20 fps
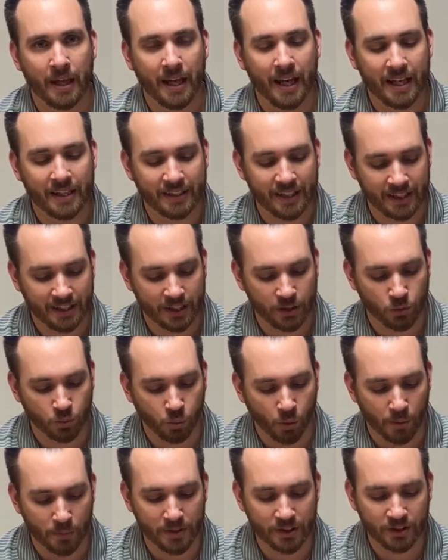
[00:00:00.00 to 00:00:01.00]
is that this
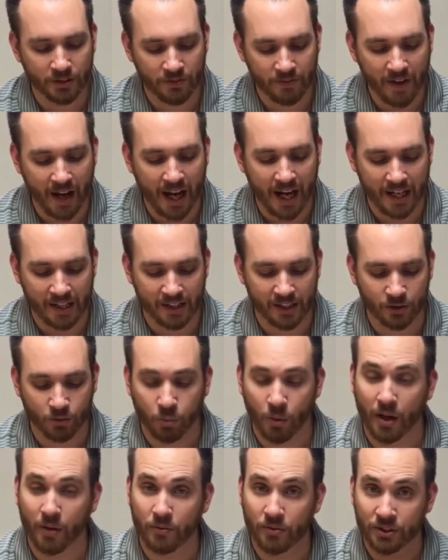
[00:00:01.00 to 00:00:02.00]
woman's faith is
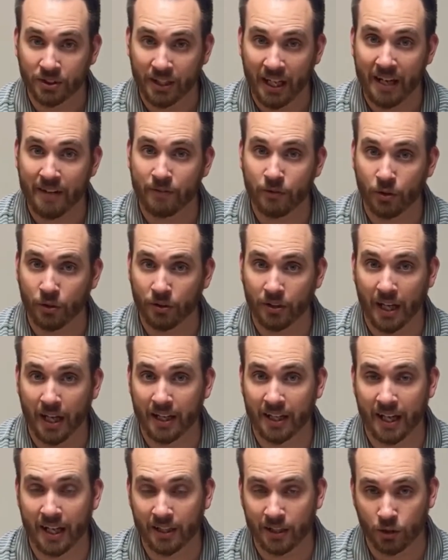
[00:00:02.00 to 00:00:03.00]
what saved her
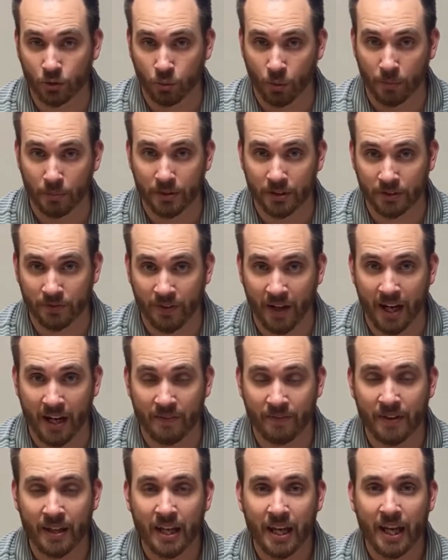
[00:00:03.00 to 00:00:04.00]
that day. This woman's
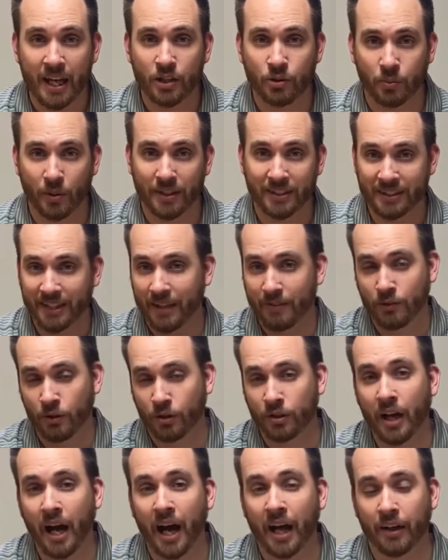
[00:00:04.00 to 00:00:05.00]
faith is what saved
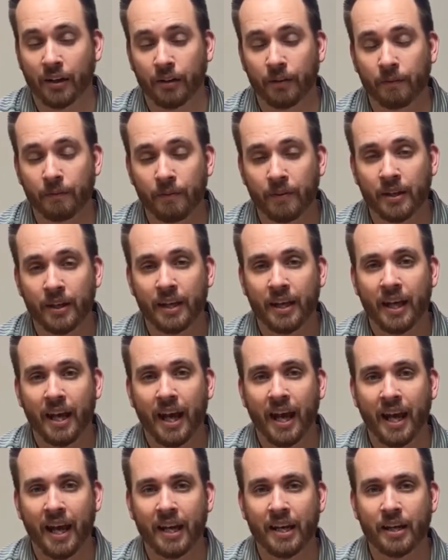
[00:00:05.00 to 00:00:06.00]
her daughter.
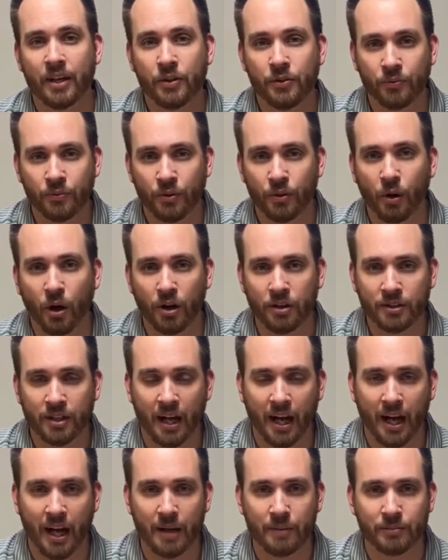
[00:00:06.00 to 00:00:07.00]
And through our
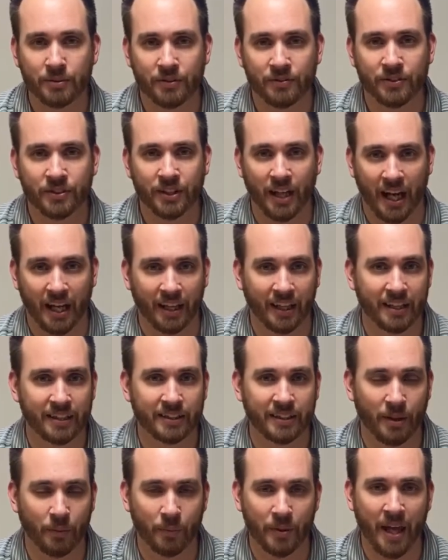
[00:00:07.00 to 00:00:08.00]
times of
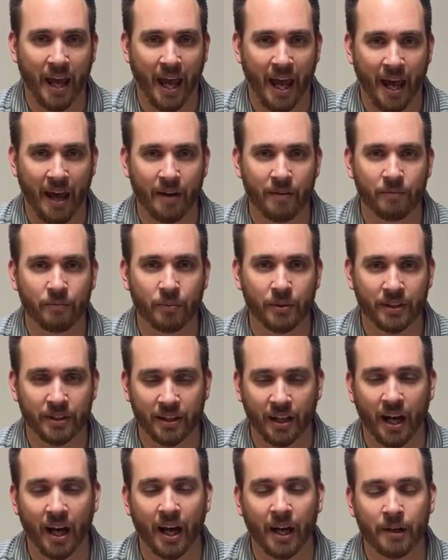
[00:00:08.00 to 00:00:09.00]
silence that we have with
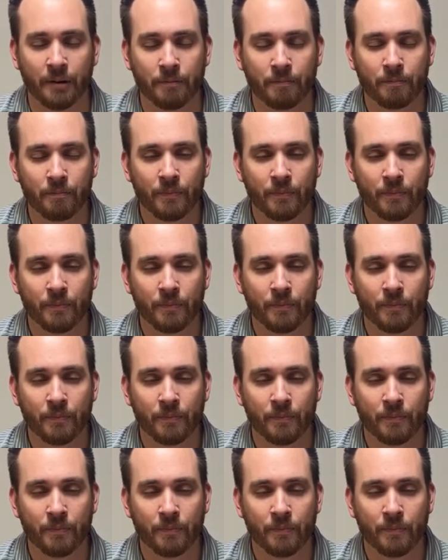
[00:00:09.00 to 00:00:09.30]
God,